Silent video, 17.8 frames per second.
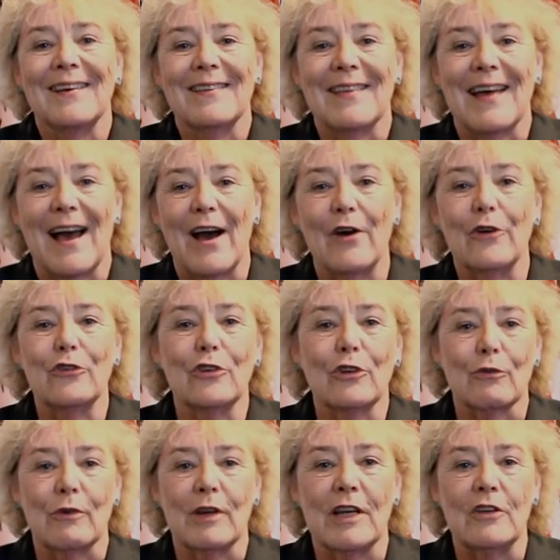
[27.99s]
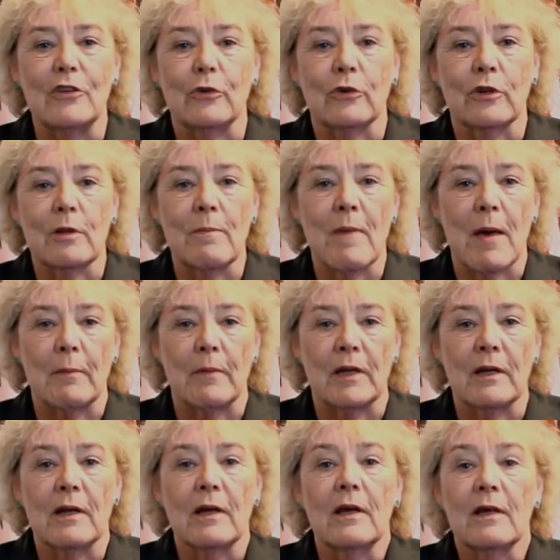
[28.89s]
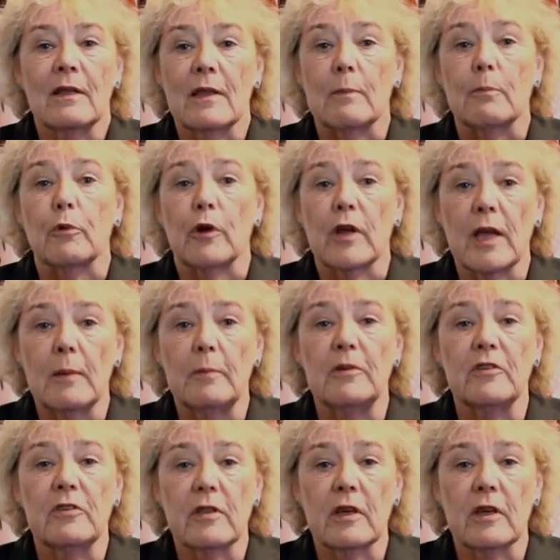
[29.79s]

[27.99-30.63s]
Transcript: the House agreed to an amendment that prohibits